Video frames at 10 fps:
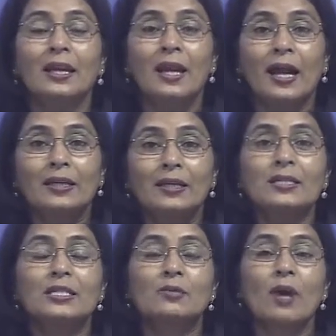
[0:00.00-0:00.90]
at
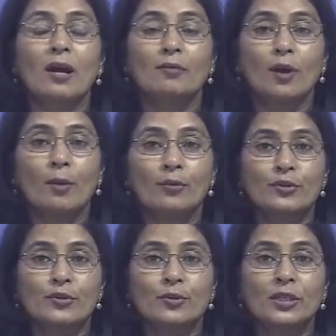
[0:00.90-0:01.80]
least you have an
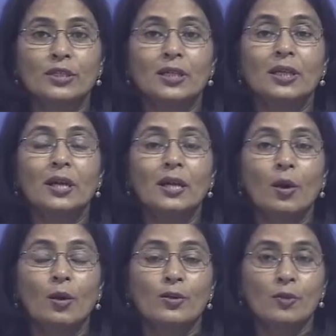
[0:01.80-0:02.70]
opportunity,
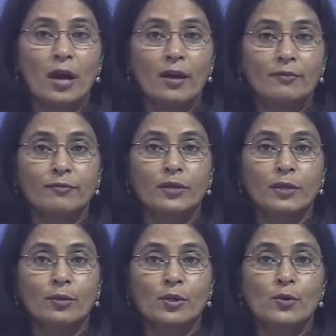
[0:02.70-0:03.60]
or you have
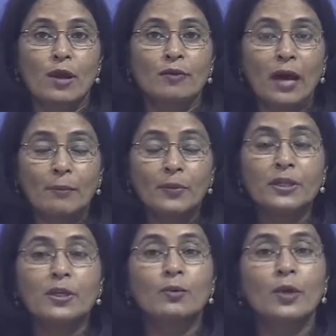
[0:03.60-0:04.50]
you have an
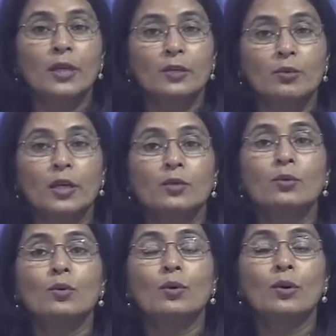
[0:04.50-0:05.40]
avenue where you can
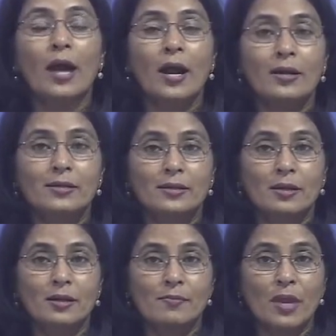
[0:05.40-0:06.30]
go and
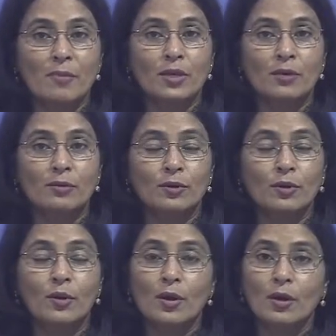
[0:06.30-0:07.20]
maybe
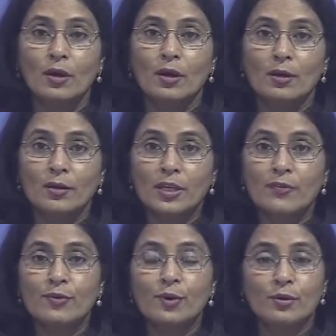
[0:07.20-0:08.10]

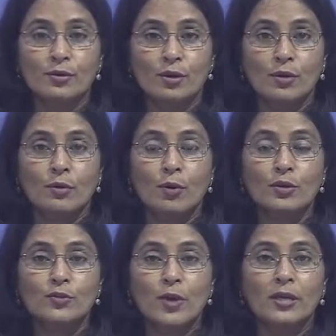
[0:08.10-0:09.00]
give your gold
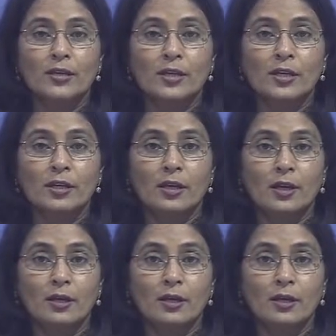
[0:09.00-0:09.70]
jewellery,